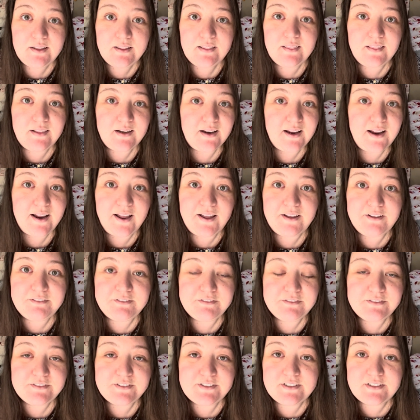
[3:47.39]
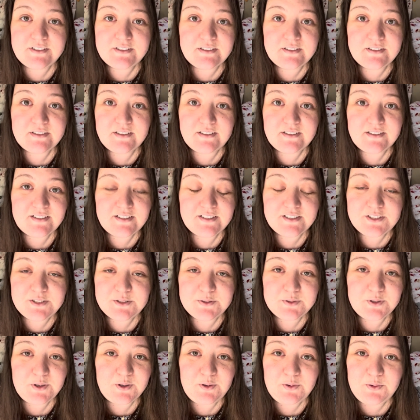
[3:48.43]
Then I have to do
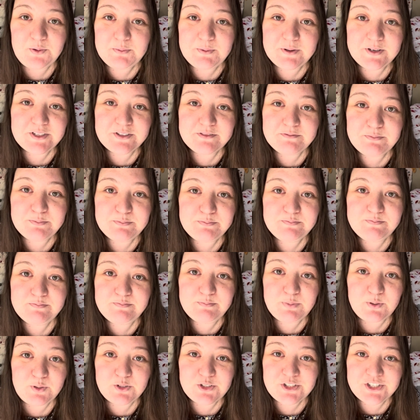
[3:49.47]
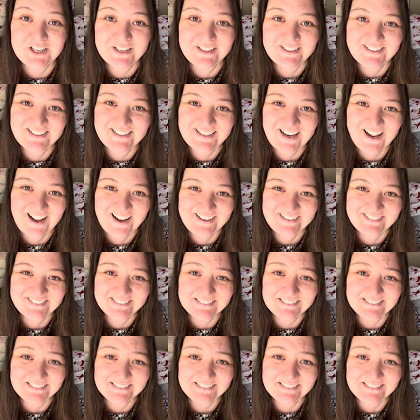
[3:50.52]
a whole bunch of bullshit today.